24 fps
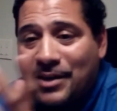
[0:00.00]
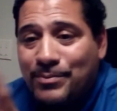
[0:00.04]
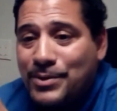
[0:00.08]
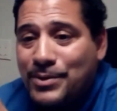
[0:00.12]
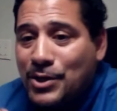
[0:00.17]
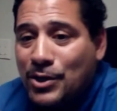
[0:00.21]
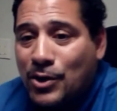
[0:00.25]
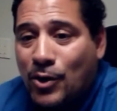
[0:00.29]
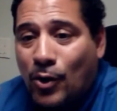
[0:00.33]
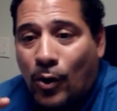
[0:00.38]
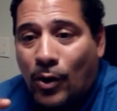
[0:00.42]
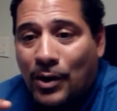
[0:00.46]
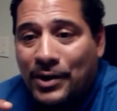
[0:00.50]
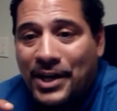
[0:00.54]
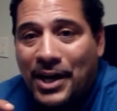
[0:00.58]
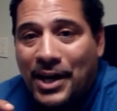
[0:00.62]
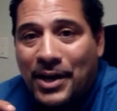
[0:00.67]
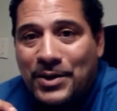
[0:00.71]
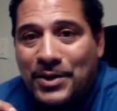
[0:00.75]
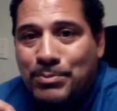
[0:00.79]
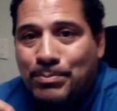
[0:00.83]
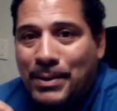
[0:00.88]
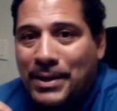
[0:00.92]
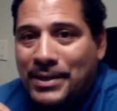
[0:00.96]
Give me a call
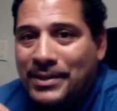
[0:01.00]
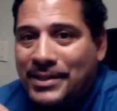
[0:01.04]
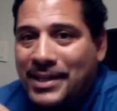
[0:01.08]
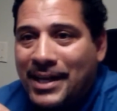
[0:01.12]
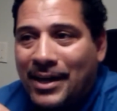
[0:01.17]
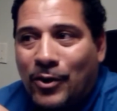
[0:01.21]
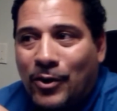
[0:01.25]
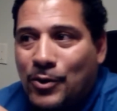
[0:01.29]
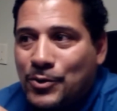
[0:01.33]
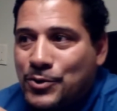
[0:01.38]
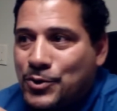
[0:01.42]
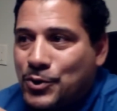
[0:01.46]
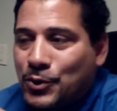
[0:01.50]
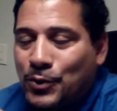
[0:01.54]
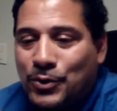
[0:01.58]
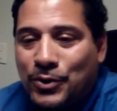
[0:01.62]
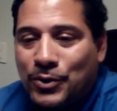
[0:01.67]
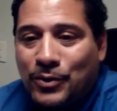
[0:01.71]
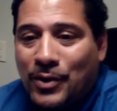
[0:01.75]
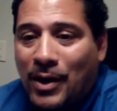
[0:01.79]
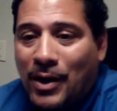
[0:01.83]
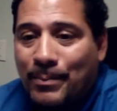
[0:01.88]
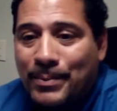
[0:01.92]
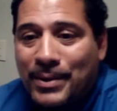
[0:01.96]
and I'll explain that all
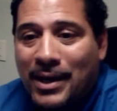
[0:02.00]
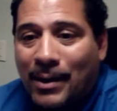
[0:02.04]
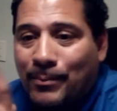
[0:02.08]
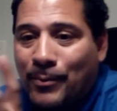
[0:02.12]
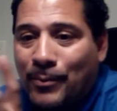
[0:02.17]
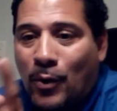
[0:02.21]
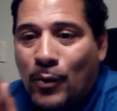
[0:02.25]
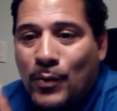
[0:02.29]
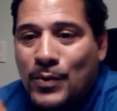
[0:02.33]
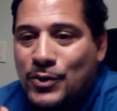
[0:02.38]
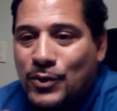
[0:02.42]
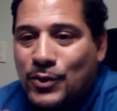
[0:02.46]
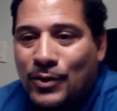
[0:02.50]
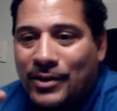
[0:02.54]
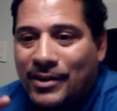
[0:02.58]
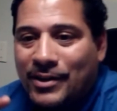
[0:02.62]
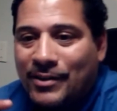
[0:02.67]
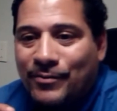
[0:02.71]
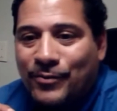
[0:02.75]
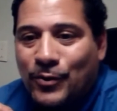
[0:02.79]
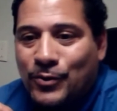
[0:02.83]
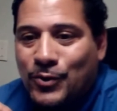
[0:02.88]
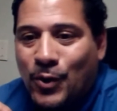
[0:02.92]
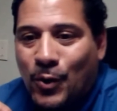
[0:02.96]
to you. I mean, I'm always
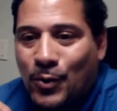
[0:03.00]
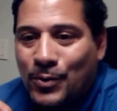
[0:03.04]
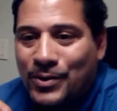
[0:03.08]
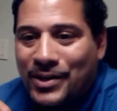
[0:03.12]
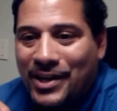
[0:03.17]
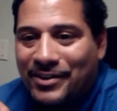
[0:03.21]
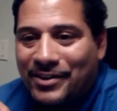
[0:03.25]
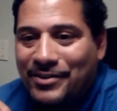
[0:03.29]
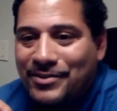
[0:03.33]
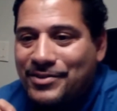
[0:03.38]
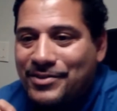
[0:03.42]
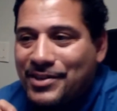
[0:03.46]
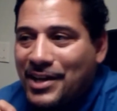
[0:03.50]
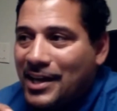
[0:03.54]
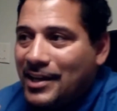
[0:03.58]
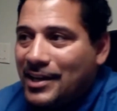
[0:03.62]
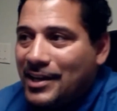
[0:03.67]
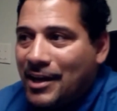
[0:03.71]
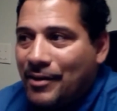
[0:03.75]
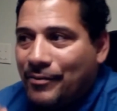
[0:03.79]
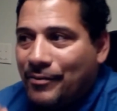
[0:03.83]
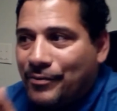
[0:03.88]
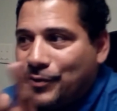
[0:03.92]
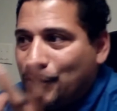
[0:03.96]
looking for go-getters.
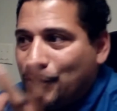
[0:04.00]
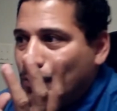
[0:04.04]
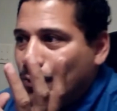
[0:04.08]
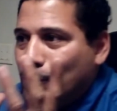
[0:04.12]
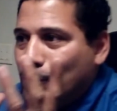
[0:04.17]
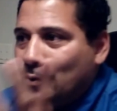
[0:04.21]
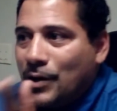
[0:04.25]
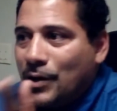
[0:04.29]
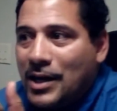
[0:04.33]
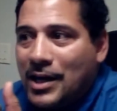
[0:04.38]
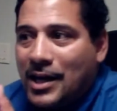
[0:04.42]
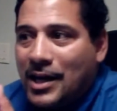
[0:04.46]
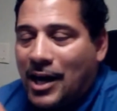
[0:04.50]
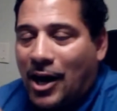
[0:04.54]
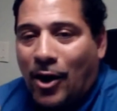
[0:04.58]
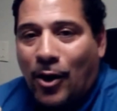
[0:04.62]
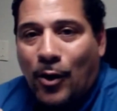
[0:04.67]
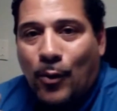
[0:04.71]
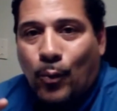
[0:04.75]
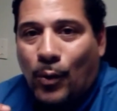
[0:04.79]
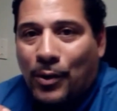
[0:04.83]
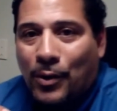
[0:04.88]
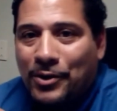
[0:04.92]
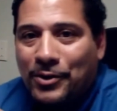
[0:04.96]
If you
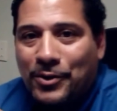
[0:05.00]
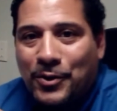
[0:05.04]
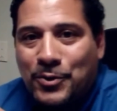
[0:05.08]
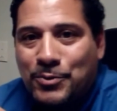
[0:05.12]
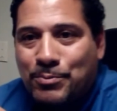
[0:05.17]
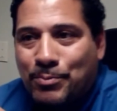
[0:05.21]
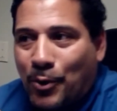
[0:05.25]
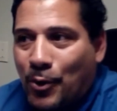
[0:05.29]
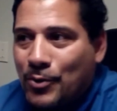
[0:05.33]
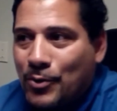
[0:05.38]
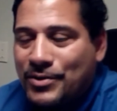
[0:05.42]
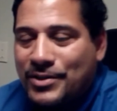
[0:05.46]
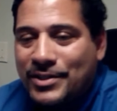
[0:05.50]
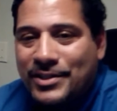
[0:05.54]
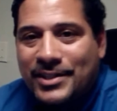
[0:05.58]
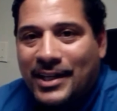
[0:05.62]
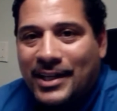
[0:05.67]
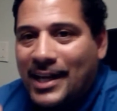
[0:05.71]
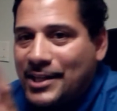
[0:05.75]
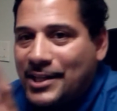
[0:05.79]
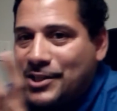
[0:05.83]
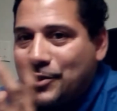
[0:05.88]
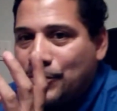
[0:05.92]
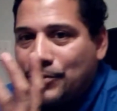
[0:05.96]
are one of those
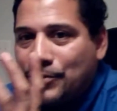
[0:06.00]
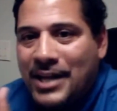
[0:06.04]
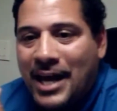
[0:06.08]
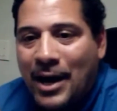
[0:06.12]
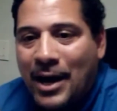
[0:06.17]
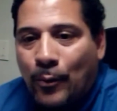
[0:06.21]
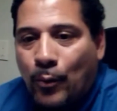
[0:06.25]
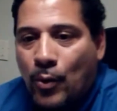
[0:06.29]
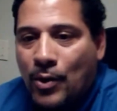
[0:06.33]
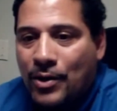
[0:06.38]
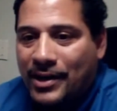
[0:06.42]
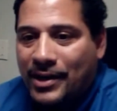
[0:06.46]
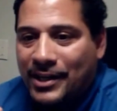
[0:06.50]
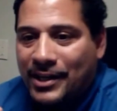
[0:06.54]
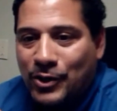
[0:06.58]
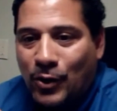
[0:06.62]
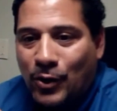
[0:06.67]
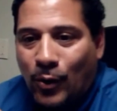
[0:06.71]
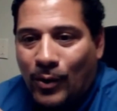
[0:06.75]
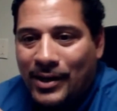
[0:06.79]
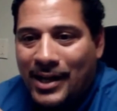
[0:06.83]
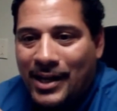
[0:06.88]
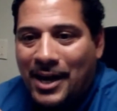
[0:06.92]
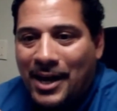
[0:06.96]
persons that like to network
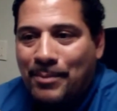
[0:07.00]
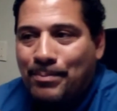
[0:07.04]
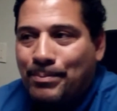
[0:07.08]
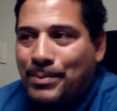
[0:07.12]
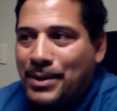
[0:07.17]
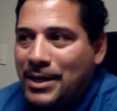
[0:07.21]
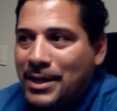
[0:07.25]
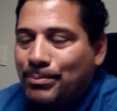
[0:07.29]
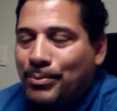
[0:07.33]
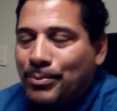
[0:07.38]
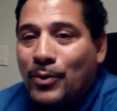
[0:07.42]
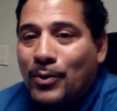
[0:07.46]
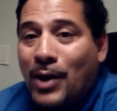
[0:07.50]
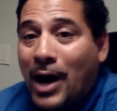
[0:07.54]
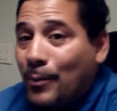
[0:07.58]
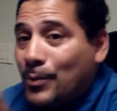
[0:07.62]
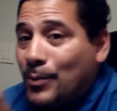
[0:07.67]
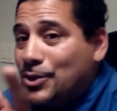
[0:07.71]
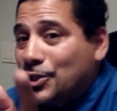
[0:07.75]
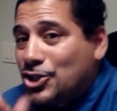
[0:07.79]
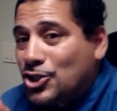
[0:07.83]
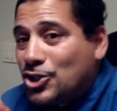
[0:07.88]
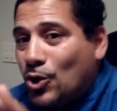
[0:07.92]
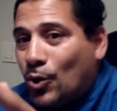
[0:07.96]
and know a lot of people,
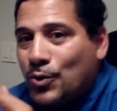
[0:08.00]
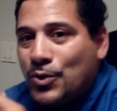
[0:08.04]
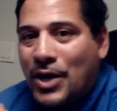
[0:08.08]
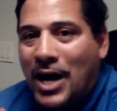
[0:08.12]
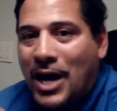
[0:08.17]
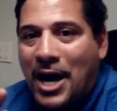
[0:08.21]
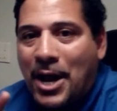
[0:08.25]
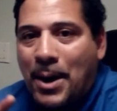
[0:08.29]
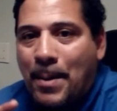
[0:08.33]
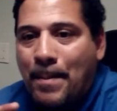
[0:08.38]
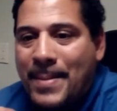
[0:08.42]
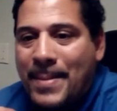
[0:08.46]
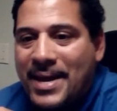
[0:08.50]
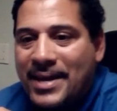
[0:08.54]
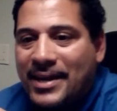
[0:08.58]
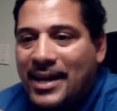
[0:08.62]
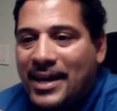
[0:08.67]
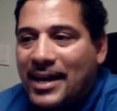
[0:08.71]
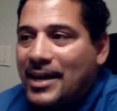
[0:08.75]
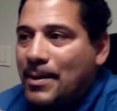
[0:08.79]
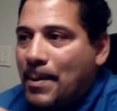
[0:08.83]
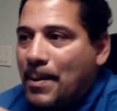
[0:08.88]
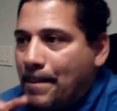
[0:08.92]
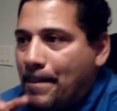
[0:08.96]
I will show you how to
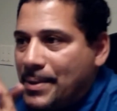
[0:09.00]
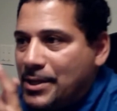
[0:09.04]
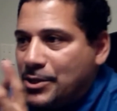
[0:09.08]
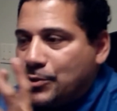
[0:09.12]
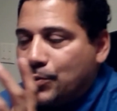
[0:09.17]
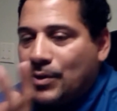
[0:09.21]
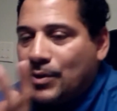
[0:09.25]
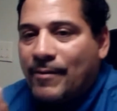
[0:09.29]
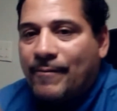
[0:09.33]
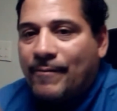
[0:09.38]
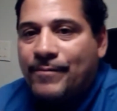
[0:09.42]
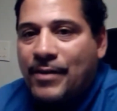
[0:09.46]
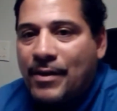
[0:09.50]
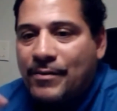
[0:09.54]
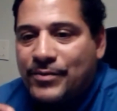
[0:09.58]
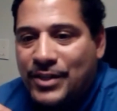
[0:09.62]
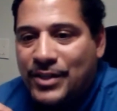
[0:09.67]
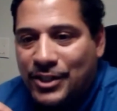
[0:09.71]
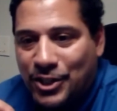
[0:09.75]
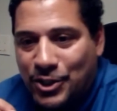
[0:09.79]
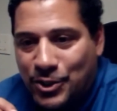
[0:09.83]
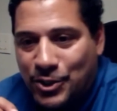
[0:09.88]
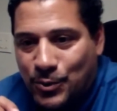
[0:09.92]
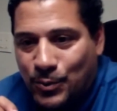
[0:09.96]
make between
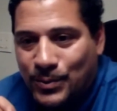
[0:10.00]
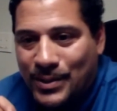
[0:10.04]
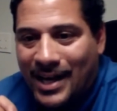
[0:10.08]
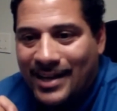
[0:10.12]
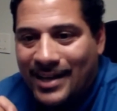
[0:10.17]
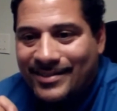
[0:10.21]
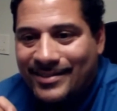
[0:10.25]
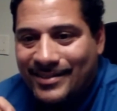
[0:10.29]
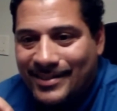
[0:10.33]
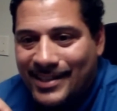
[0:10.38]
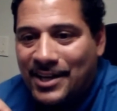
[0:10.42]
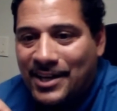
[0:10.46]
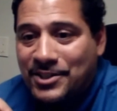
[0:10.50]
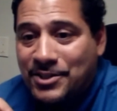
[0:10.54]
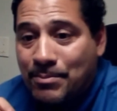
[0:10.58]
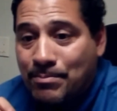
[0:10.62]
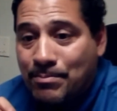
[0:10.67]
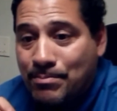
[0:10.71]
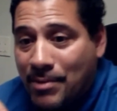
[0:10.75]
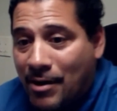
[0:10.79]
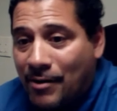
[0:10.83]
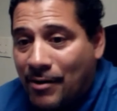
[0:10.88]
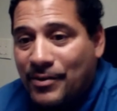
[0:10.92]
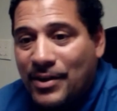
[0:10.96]
$15 to
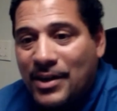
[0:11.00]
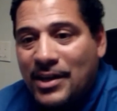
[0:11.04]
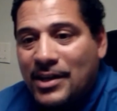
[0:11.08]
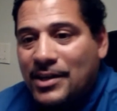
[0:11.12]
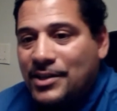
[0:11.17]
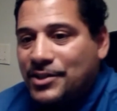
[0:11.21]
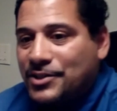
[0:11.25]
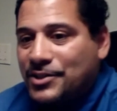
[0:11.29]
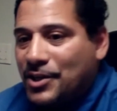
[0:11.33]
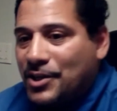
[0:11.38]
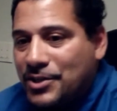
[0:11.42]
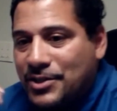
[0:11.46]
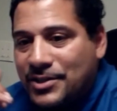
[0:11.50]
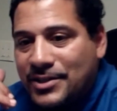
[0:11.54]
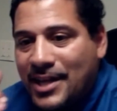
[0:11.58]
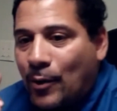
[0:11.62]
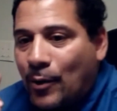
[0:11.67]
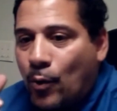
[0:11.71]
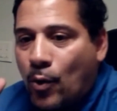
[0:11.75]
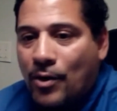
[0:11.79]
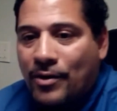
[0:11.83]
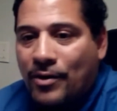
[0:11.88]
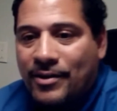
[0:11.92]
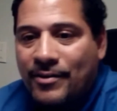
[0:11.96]
$2,000 a month just
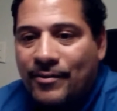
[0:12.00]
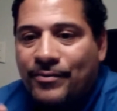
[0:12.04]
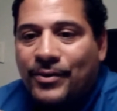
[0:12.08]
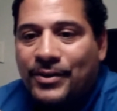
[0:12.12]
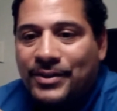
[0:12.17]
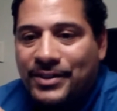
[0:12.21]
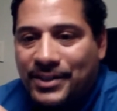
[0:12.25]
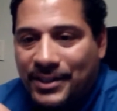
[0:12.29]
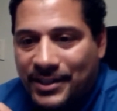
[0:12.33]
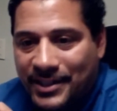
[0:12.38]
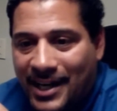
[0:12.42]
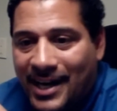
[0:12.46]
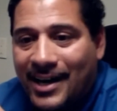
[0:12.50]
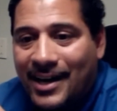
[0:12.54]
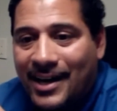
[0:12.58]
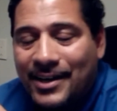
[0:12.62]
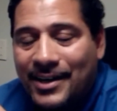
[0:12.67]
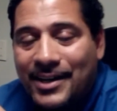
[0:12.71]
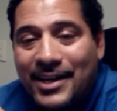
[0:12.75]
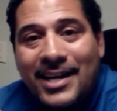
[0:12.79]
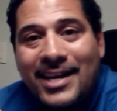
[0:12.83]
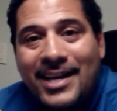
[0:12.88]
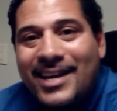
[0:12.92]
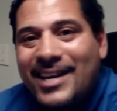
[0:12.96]
networking for the
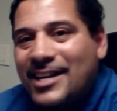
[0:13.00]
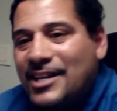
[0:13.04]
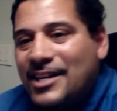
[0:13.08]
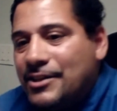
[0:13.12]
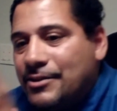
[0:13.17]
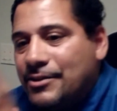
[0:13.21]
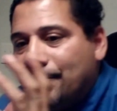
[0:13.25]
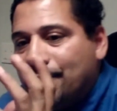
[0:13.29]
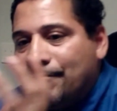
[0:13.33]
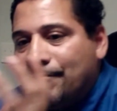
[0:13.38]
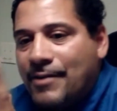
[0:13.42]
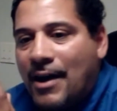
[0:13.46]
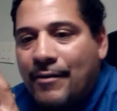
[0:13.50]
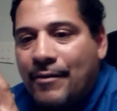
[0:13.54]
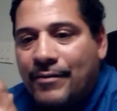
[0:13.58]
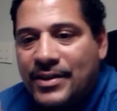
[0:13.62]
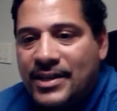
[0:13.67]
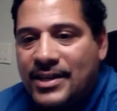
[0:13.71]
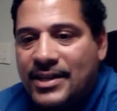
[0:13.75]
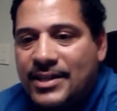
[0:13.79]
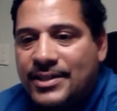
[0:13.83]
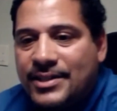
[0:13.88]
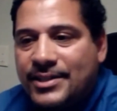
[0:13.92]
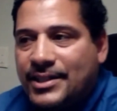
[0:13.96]
Don. It is
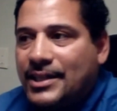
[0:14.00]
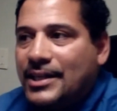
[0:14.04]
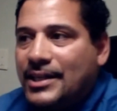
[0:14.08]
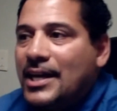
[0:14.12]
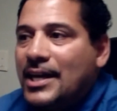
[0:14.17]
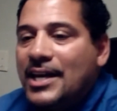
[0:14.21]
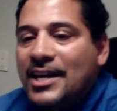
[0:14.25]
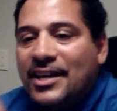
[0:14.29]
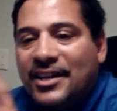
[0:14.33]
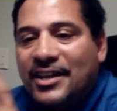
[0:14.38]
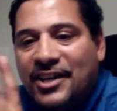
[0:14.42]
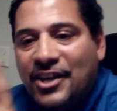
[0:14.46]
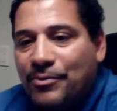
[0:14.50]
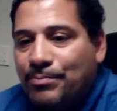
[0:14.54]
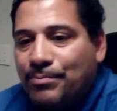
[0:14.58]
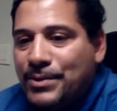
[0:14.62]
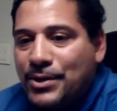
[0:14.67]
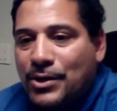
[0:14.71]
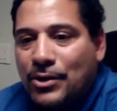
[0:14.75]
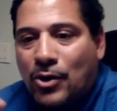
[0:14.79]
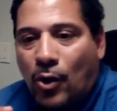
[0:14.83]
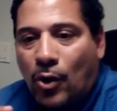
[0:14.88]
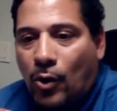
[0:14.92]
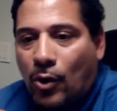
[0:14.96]
very easy.
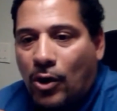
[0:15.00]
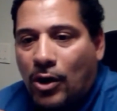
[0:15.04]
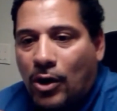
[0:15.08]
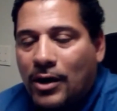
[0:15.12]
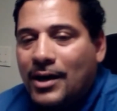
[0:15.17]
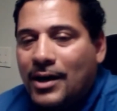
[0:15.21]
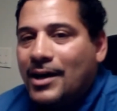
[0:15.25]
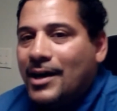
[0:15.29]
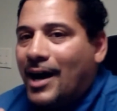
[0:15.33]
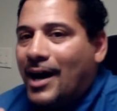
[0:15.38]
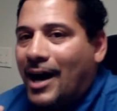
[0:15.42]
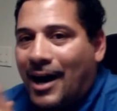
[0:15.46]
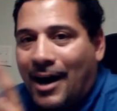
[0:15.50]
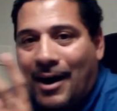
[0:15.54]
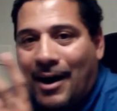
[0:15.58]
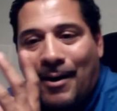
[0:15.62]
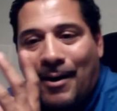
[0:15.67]
Give me a call.